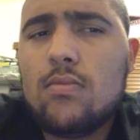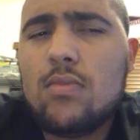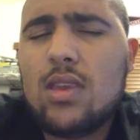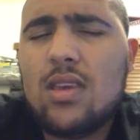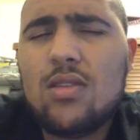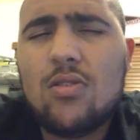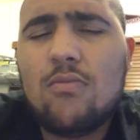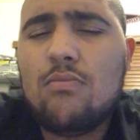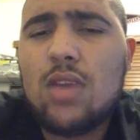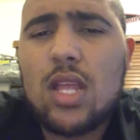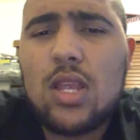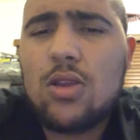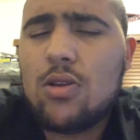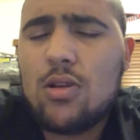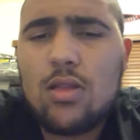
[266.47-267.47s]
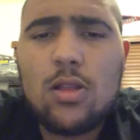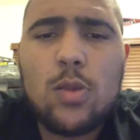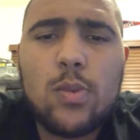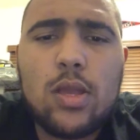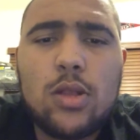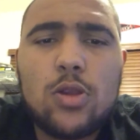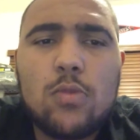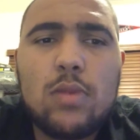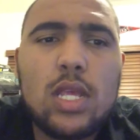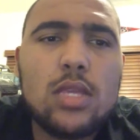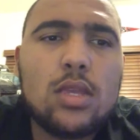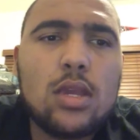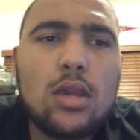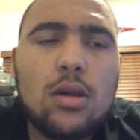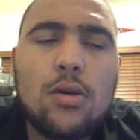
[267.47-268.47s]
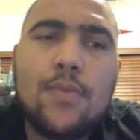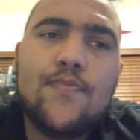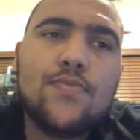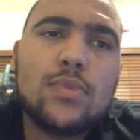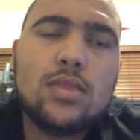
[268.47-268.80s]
either a minute or a little bit under a minute to go.